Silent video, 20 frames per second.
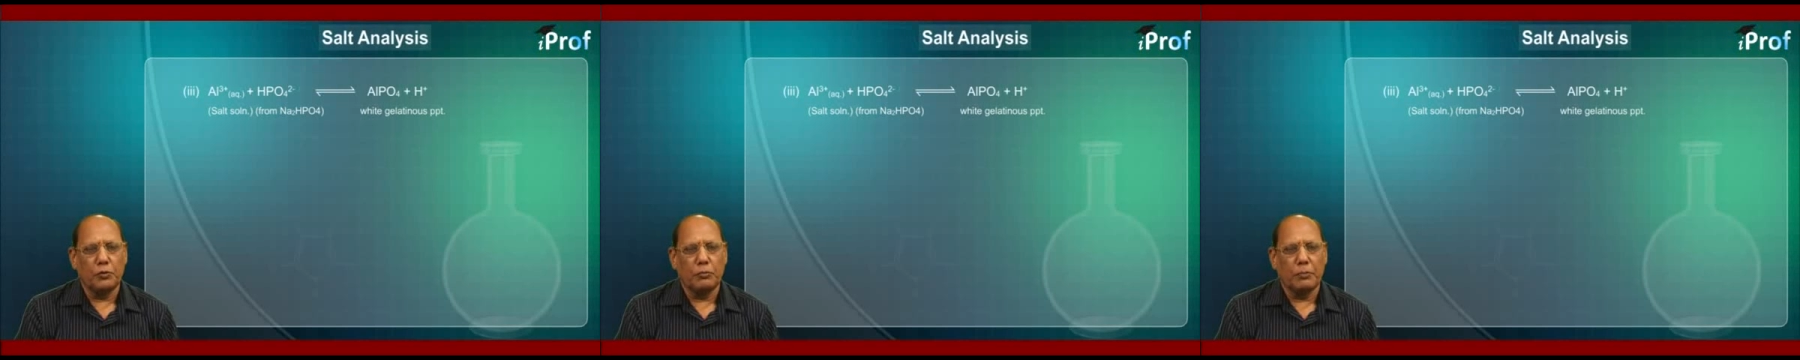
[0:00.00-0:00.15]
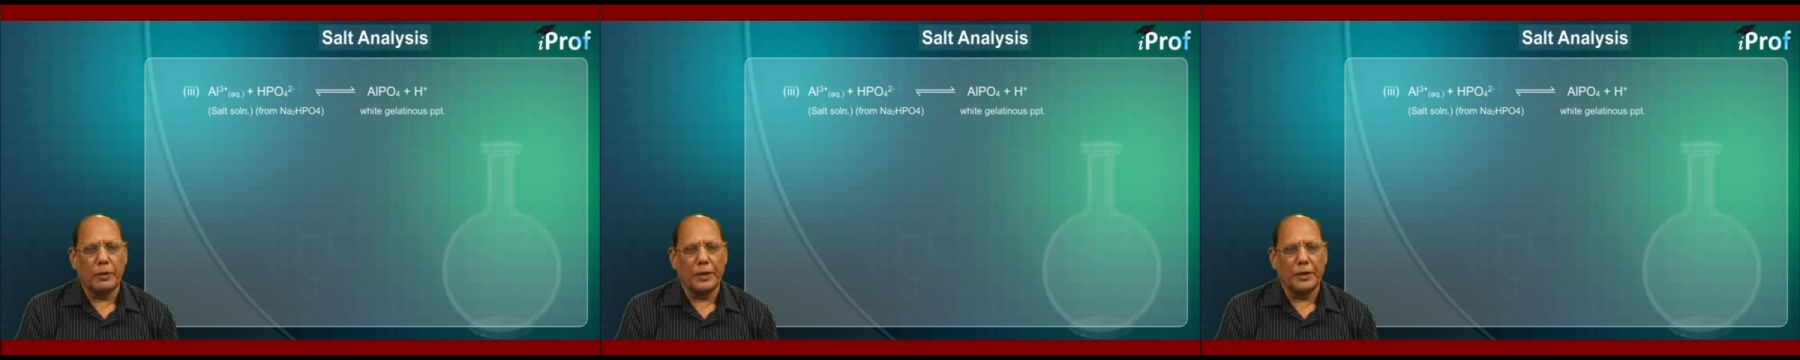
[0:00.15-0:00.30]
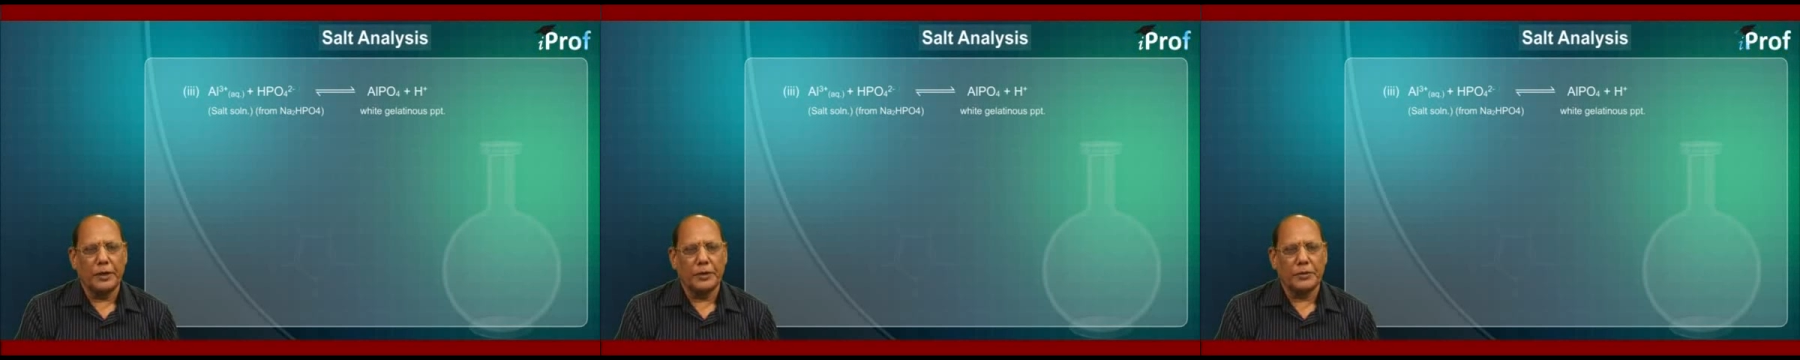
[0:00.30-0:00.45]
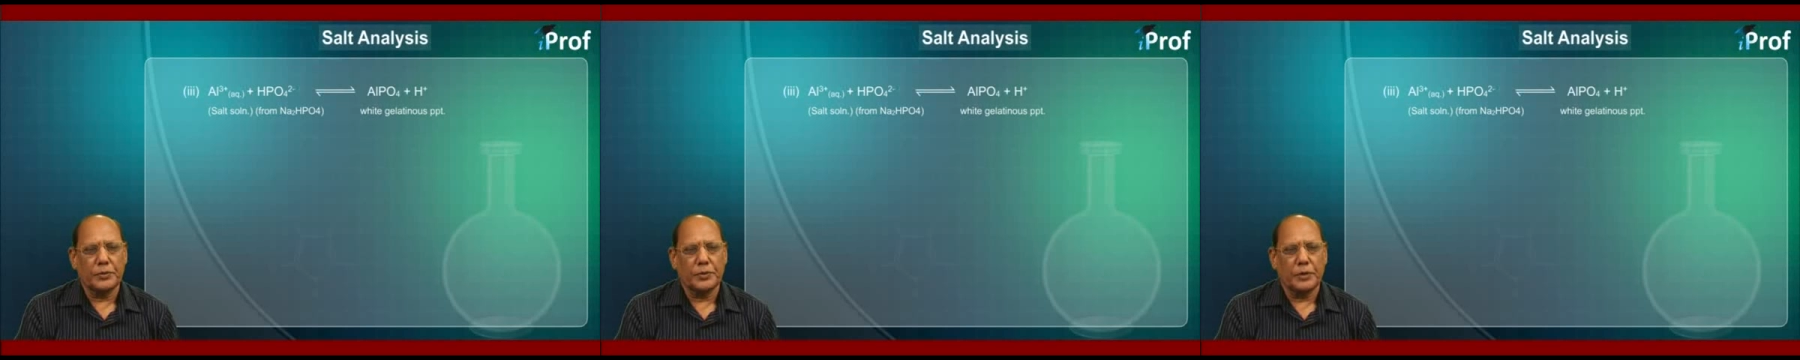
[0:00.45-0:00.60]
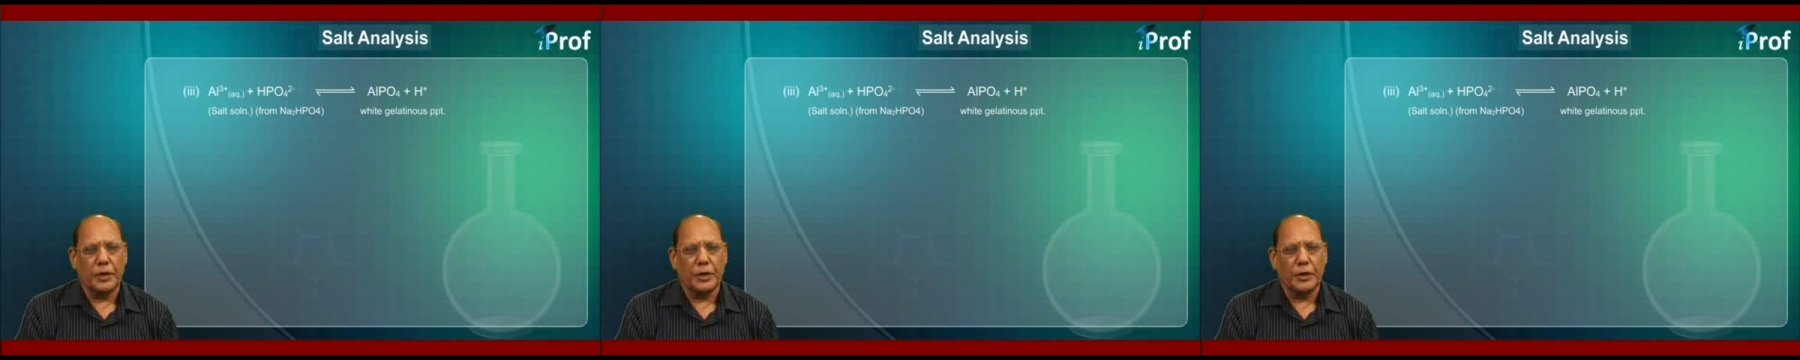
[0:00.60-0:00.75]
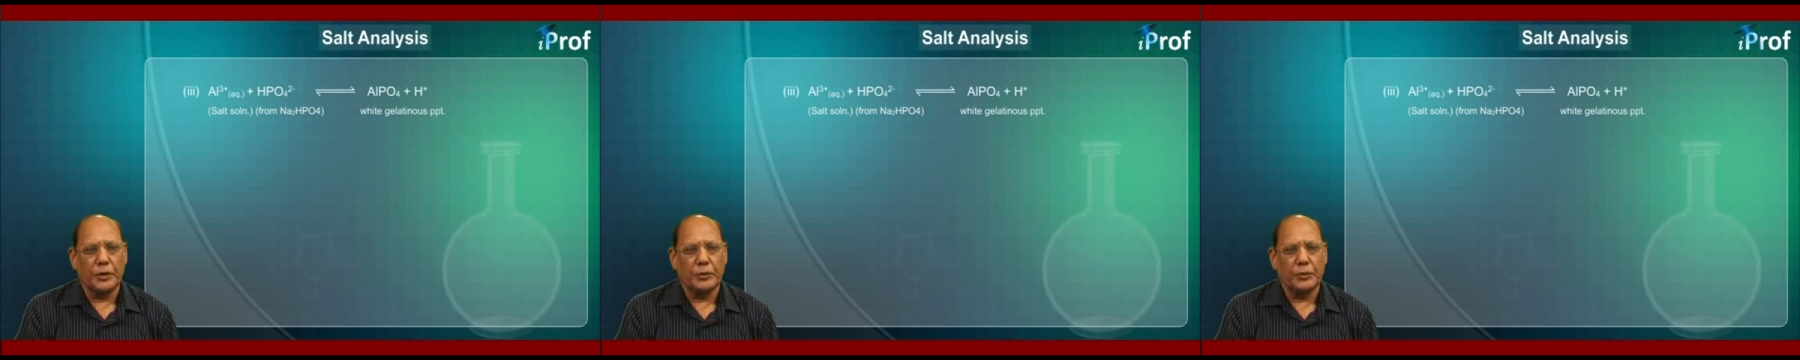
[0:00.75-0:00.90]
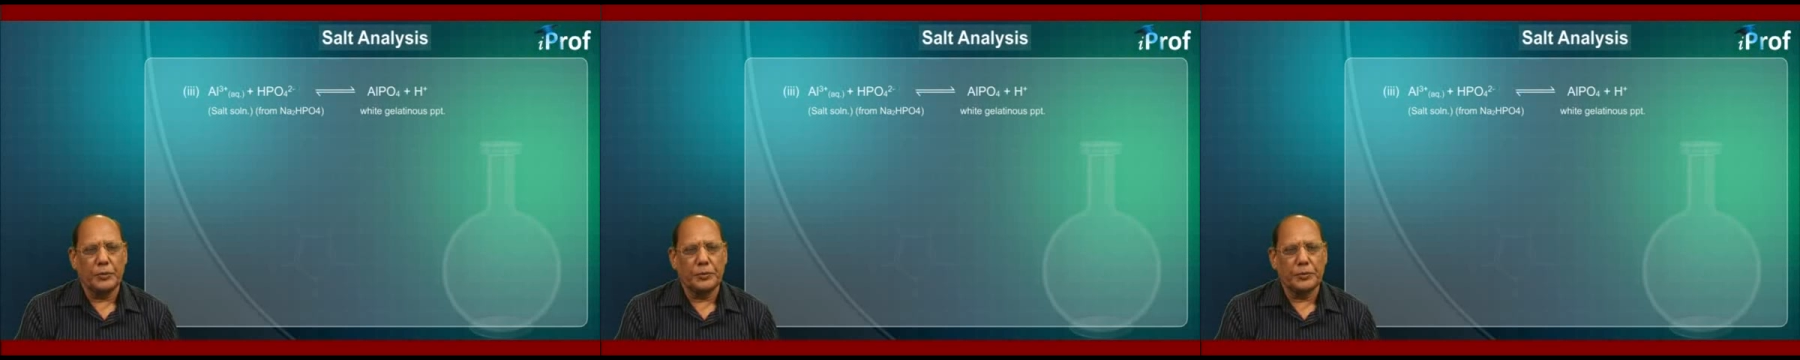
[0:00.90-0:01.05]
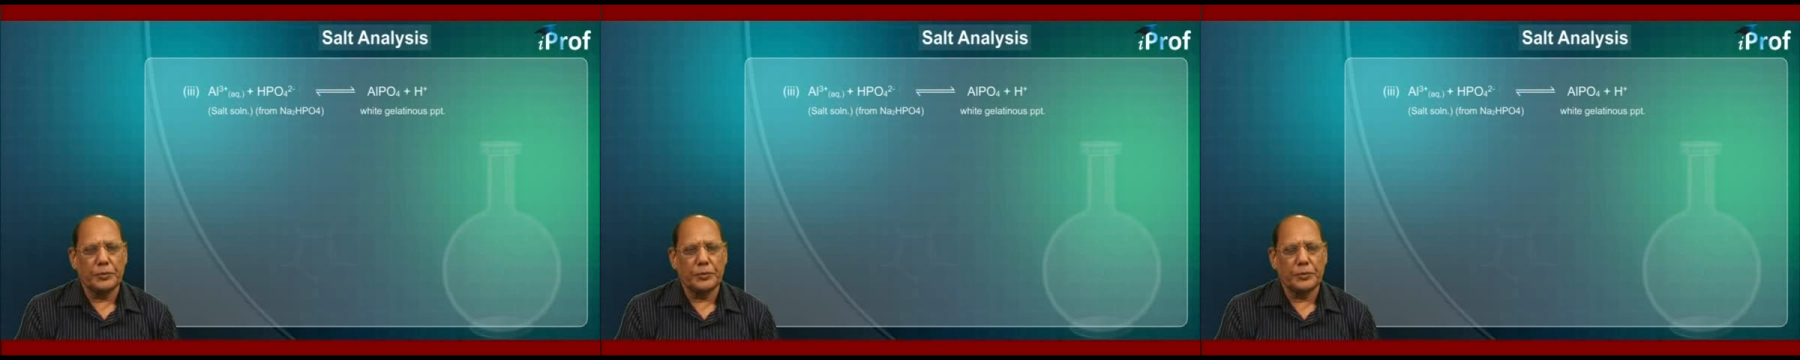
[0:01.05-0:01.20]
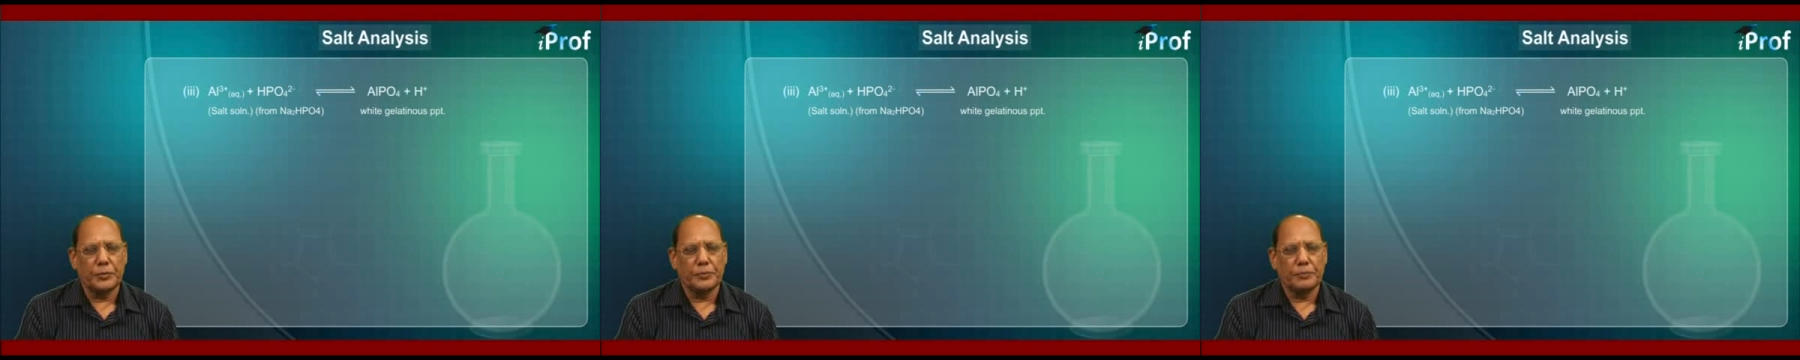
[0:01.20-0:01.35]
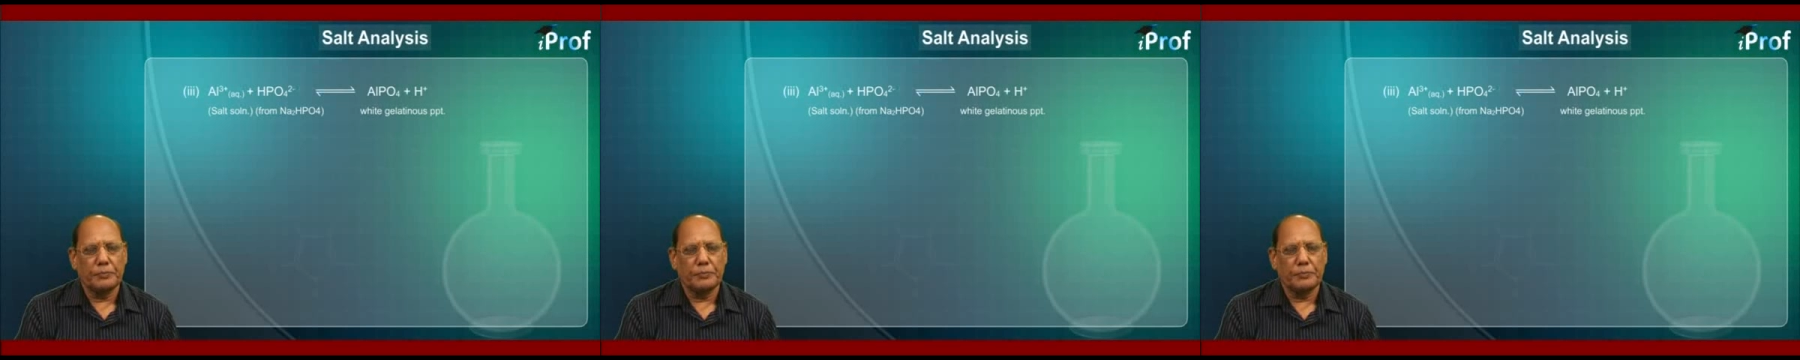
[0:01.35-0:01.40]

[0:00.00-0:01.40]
2- ions.